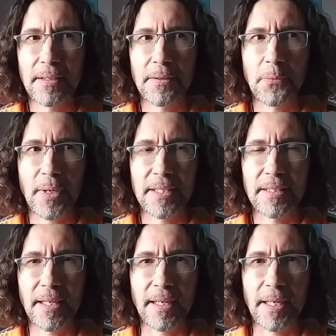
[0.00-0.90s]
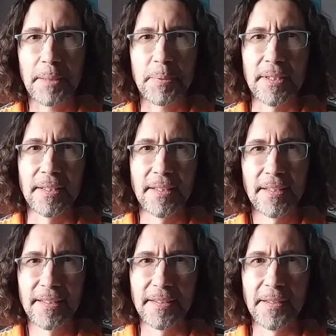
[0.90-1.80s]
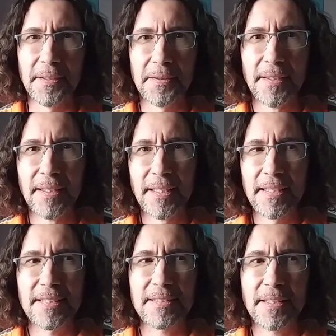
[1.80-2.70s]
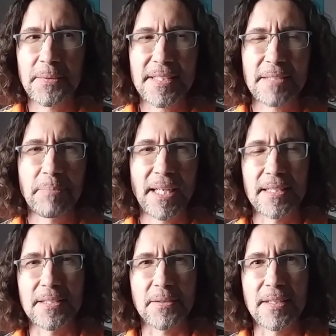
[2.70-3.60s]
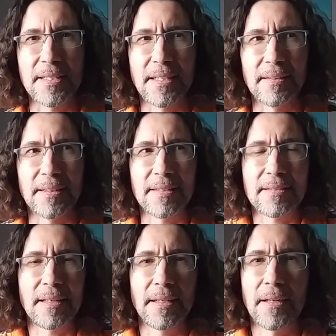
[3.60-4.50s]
why did that happen? You know, it was just bad storytelling. It's like,